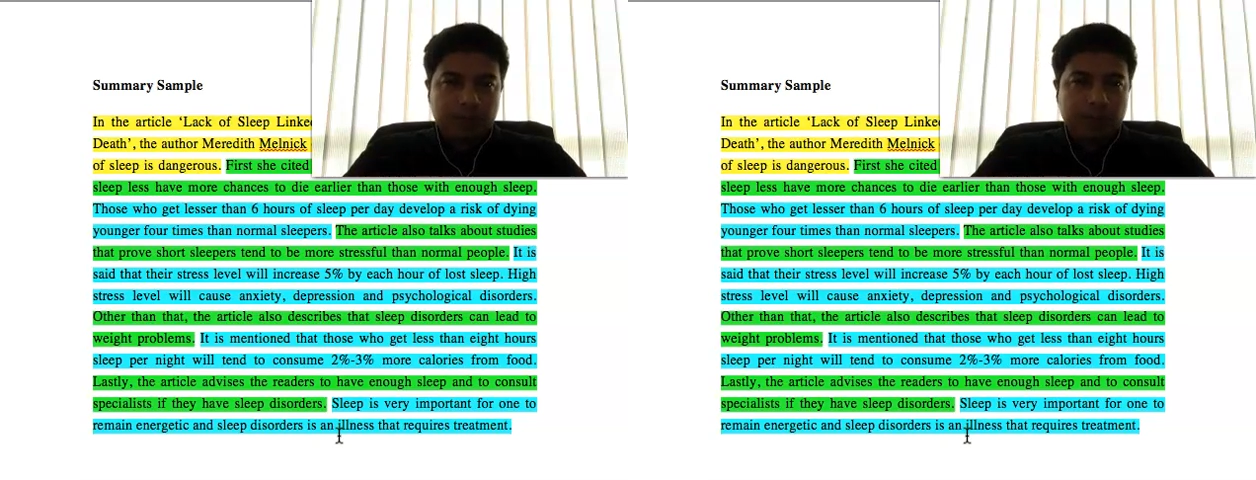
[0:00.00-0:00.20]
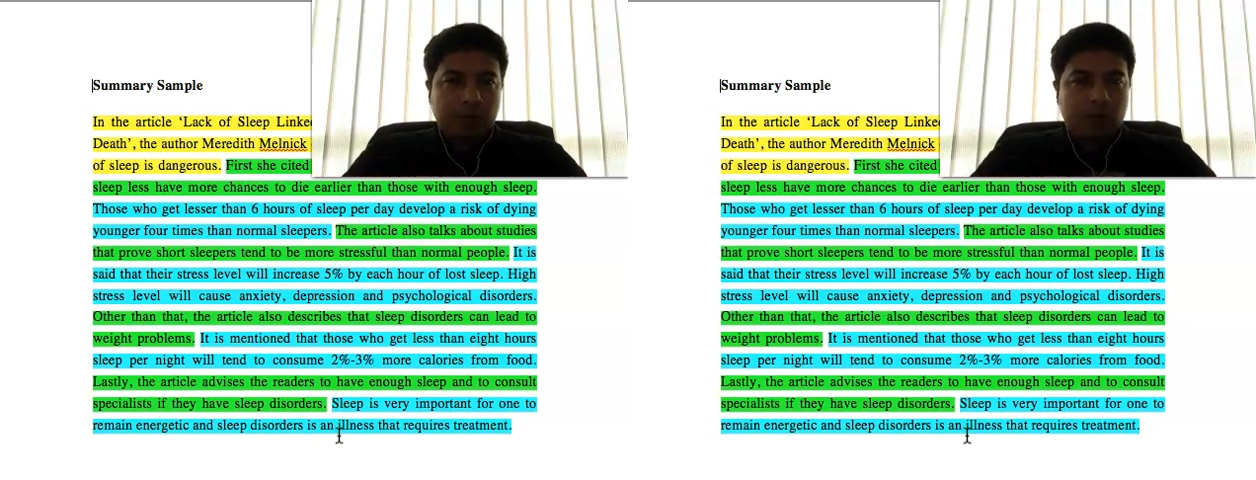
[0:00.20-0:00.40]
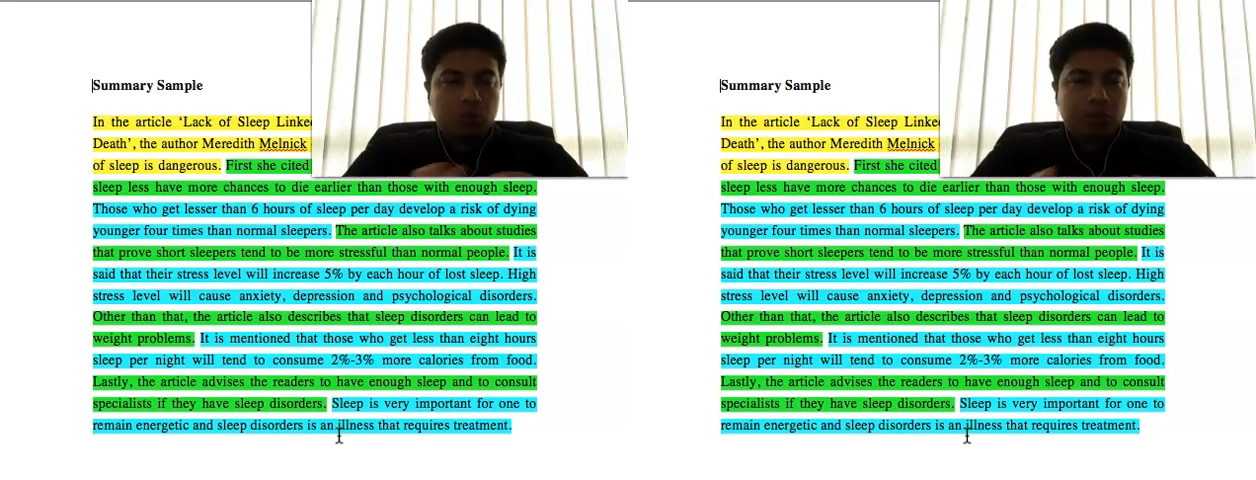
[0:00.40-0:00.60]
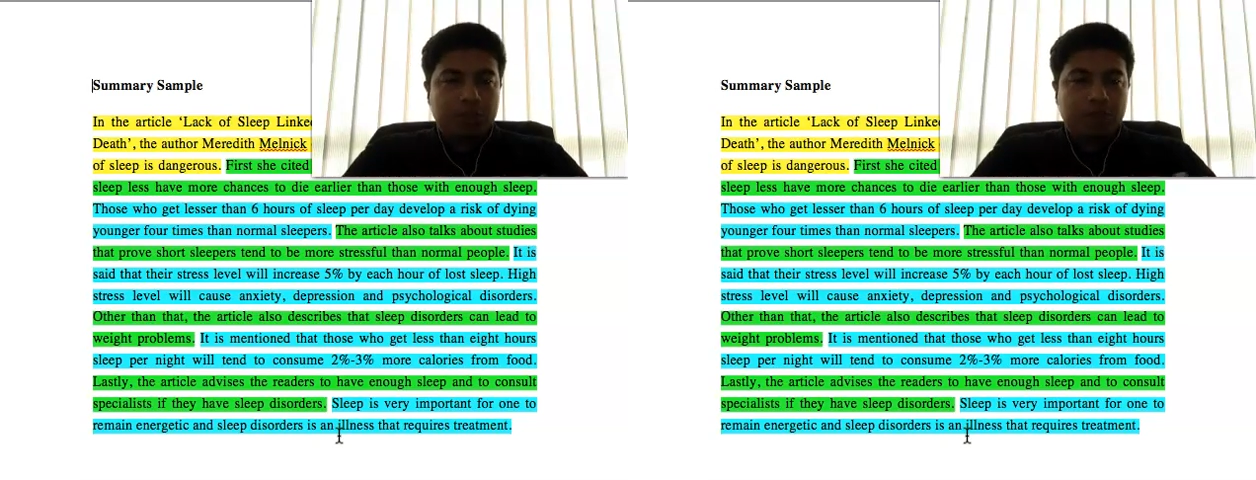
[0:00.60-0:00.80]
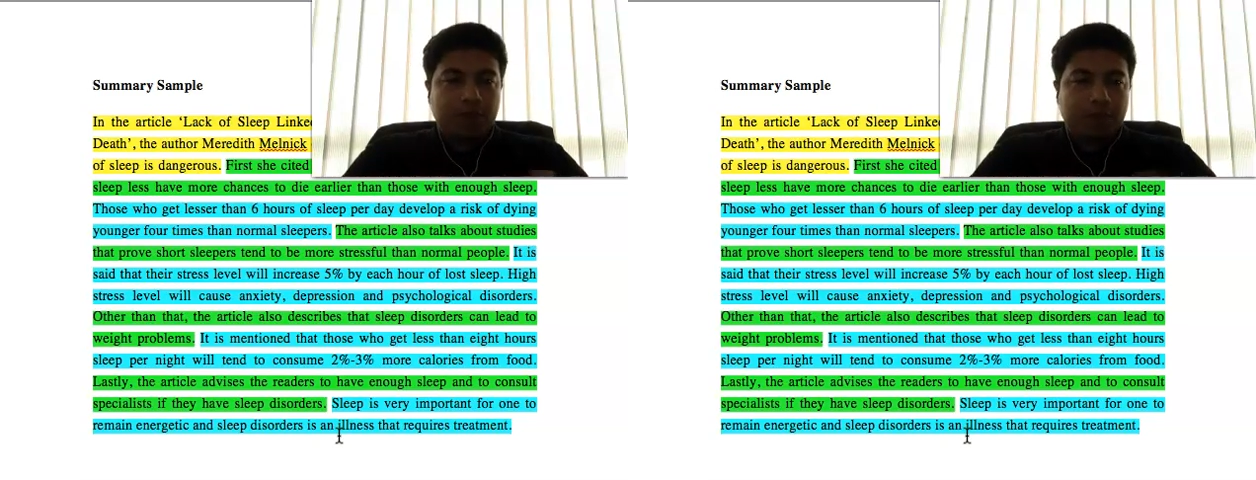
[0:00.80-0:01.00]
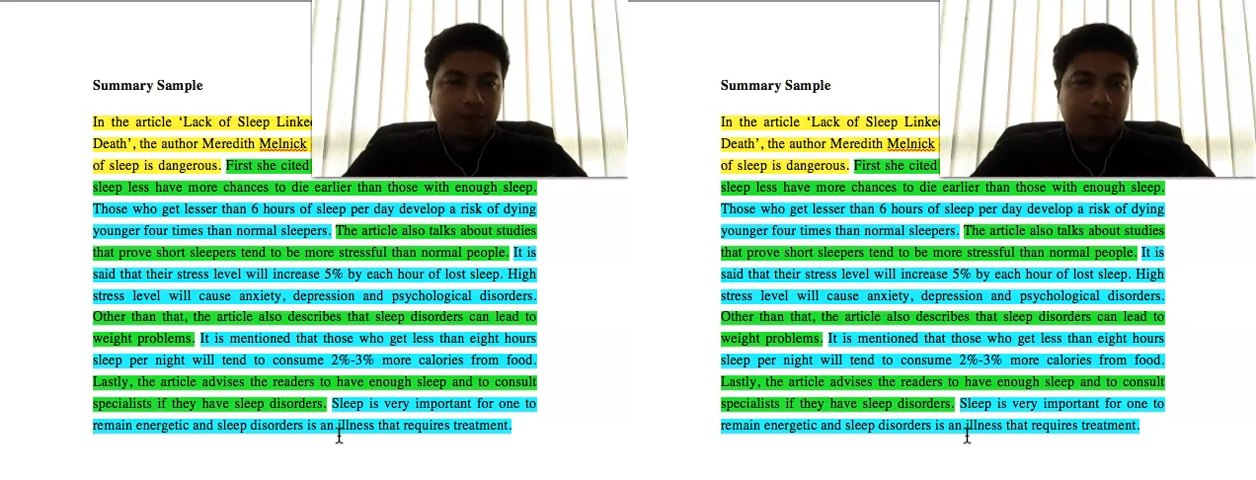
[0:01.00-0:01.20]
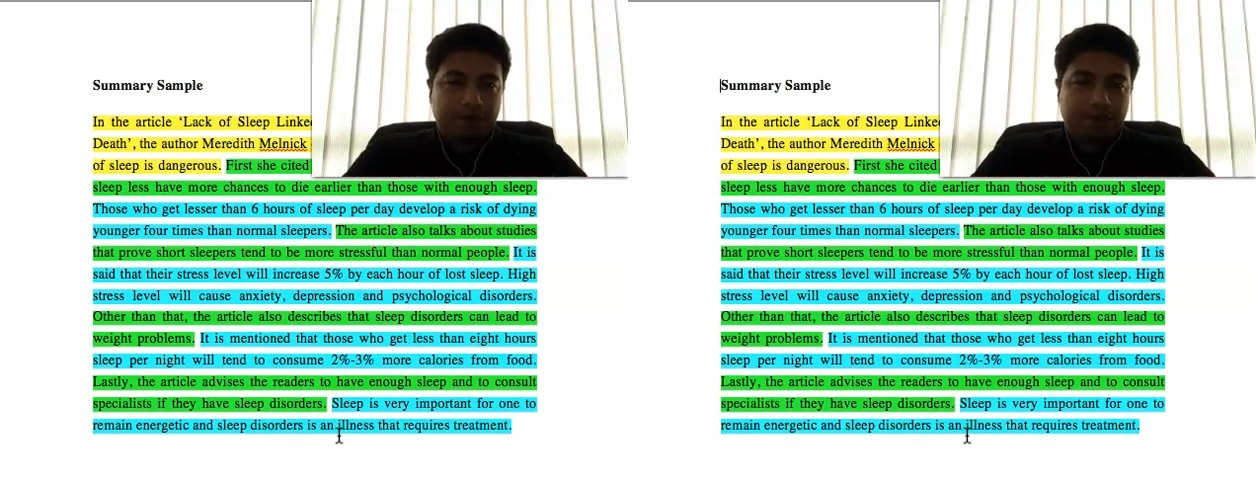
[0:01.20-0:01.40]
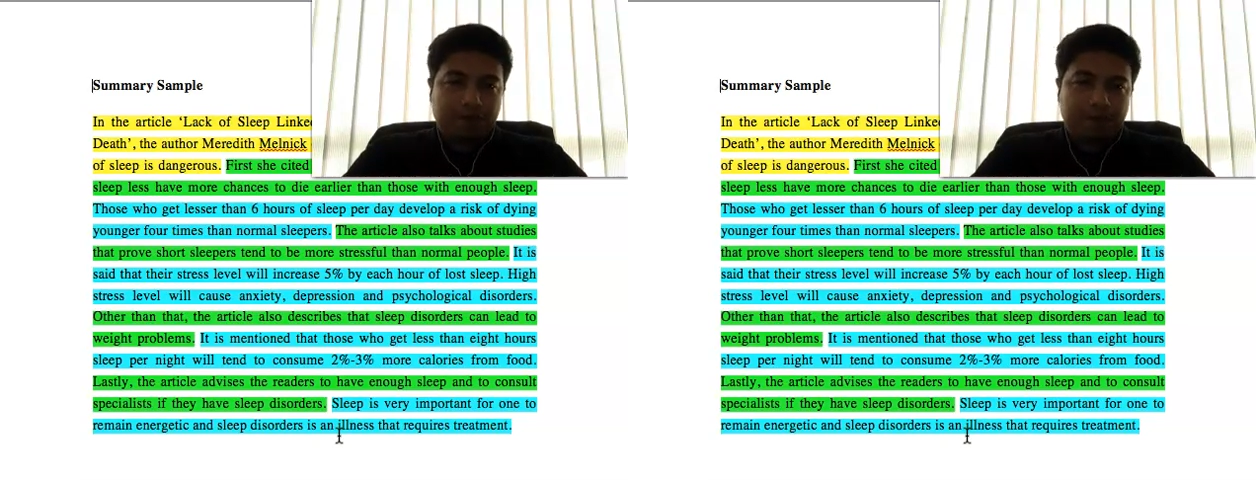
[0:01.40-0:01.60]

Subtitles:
or which 5